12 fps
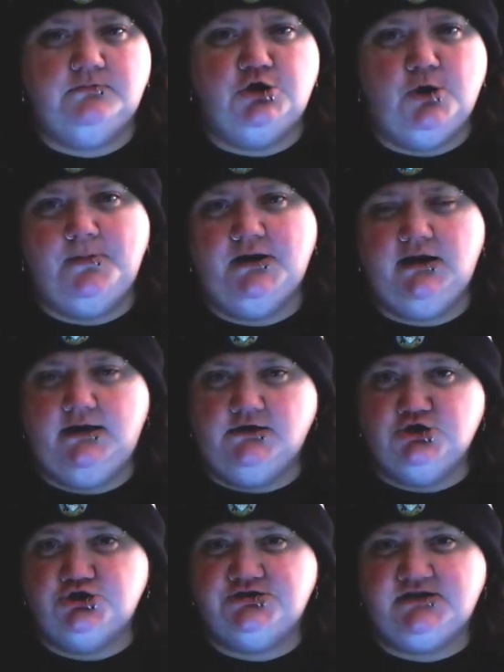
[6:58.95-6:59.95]
nobody
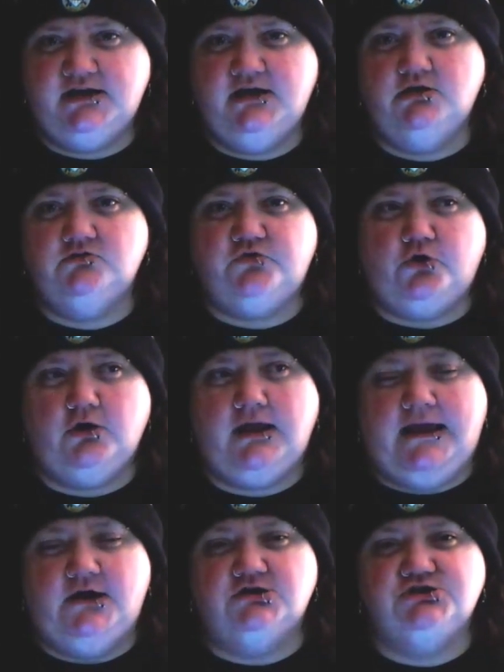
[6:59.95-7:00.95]
understands or
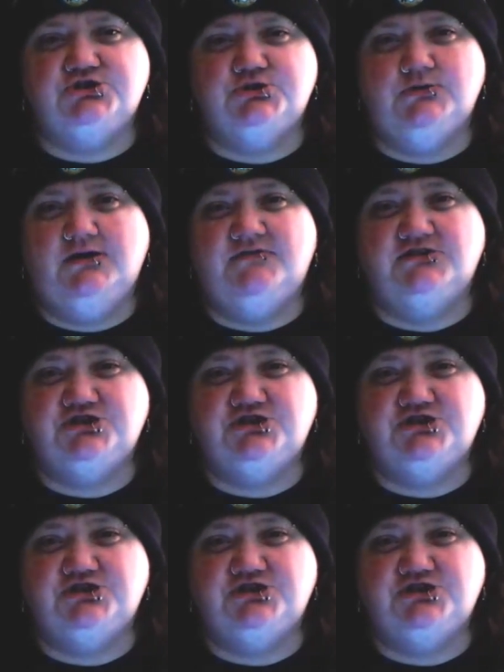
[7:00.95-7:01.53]
cares to give a